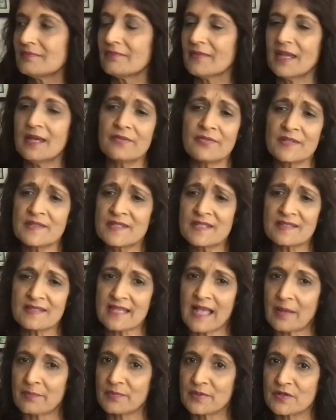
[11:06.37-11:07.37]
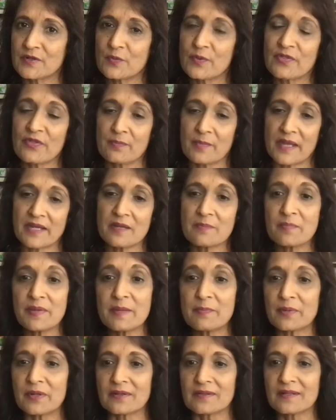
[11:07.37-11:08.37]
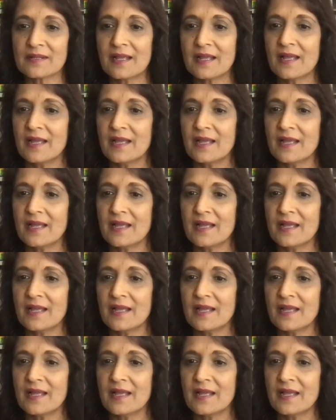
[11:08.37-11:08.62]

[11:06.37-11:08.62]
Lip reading: And this has happened with many people.